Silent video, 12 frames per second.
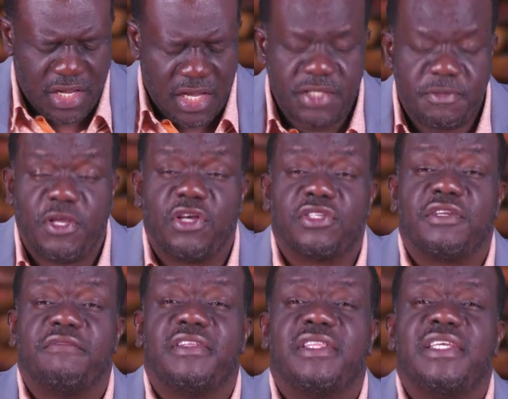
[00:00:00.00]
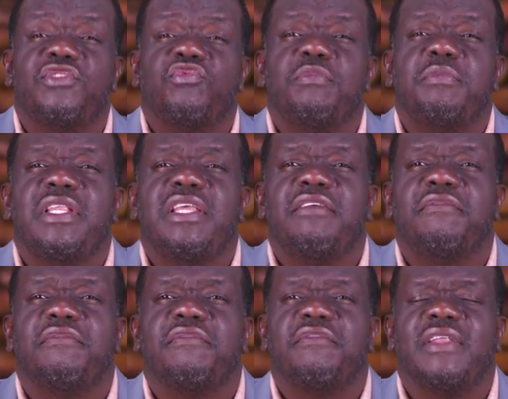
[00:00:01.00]
It's because of the things we believe.
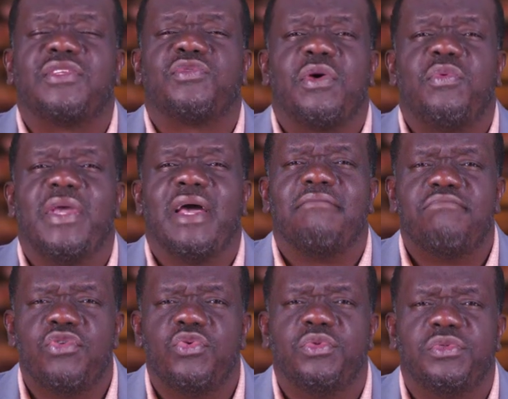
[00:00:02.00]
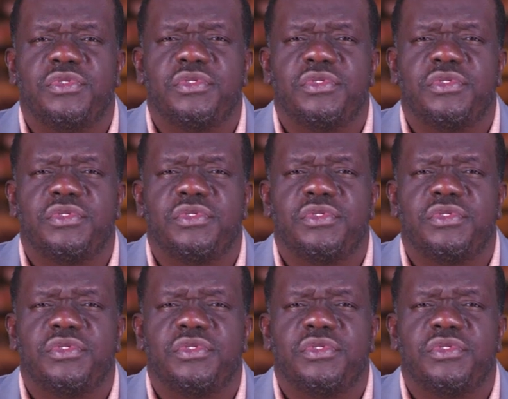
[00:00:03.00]
That's why we are bold.